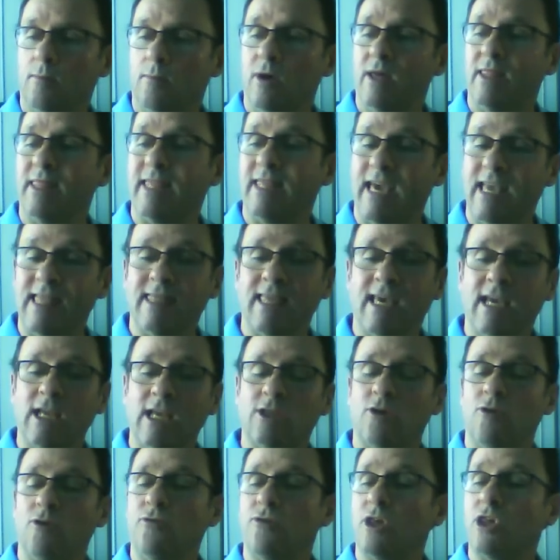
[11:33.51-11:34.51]
But then they
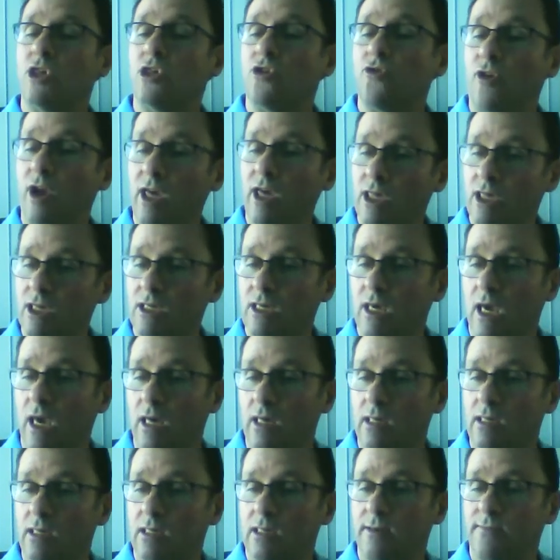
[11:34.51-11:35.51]
do the stress
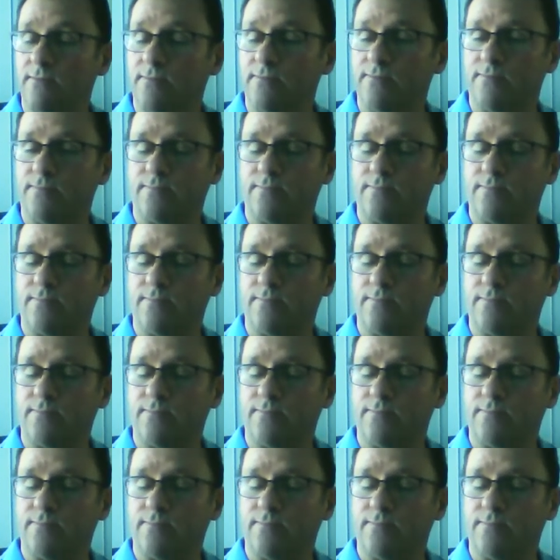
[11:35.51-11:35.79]
test.